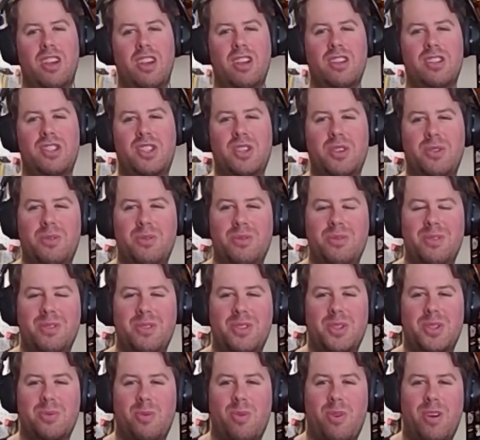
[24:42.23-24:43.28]
So
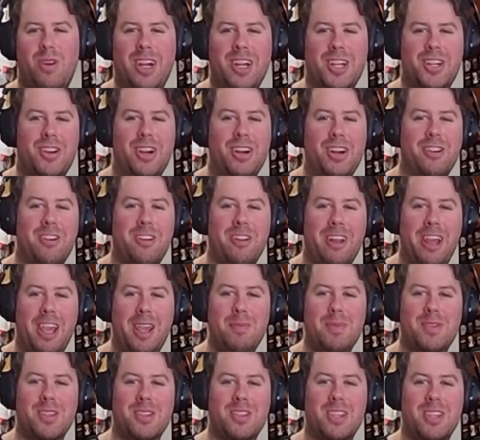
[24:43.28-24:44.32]
Warrior Trail
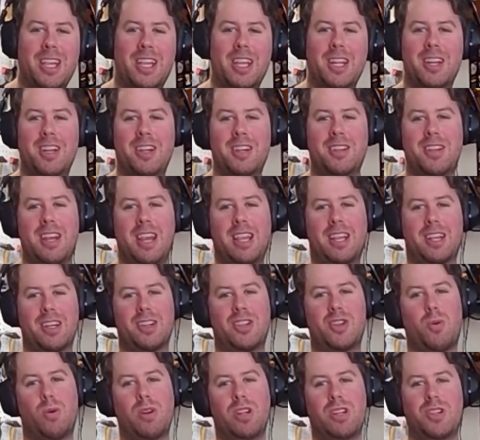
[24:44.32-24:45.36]
claims that they can take a
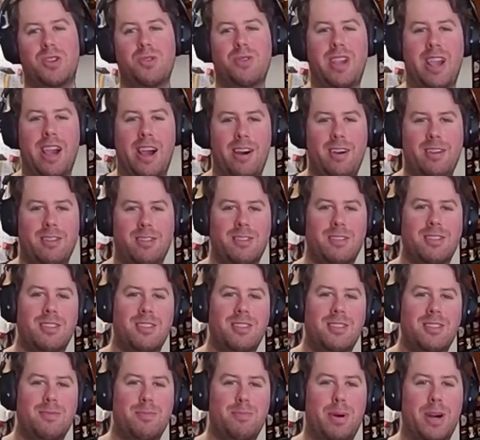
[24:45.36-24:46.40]
.22 cal
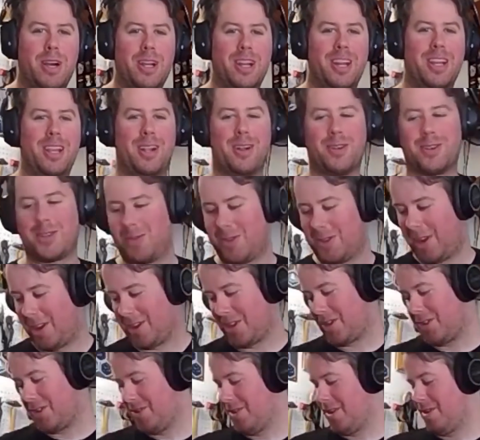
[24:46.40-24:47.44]
But here's what I'll
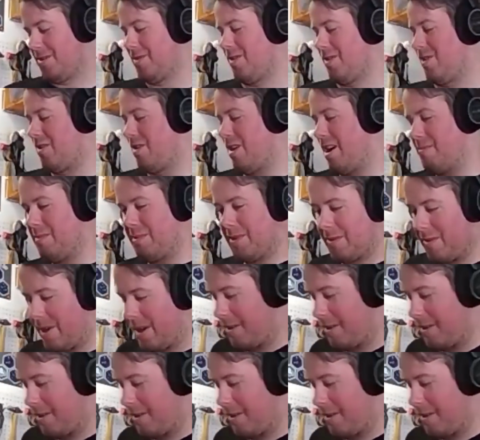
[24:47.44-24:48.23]
show you. I'll grab them. The right.